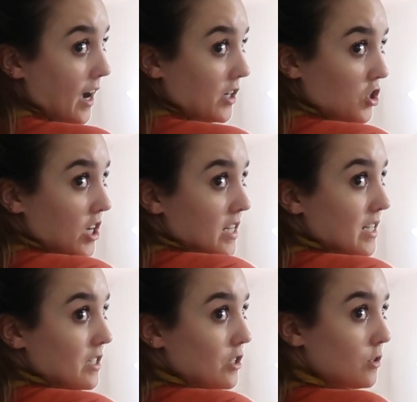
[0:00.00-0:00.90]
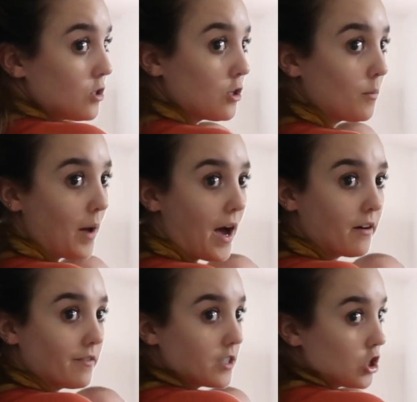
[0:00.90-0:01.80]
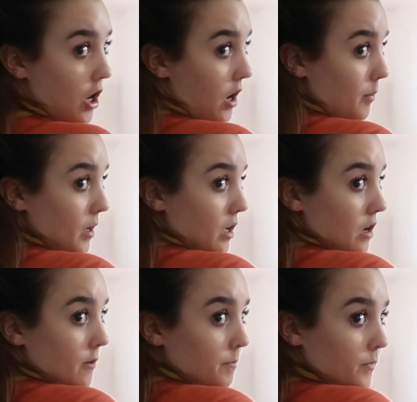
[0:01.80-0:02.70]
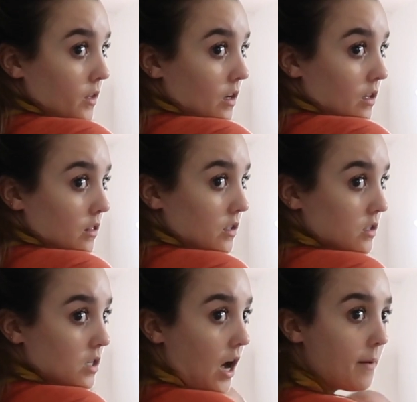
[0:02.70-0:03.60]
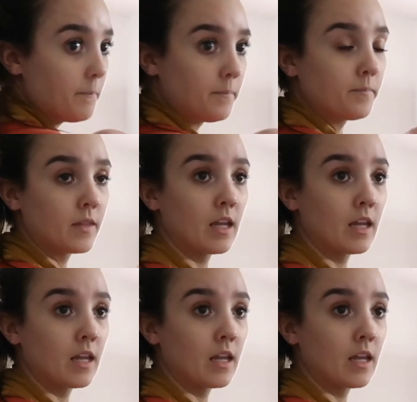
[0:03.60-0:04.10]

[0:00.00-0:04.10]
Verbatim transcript: Actually, I didn't do too bad of a job this time.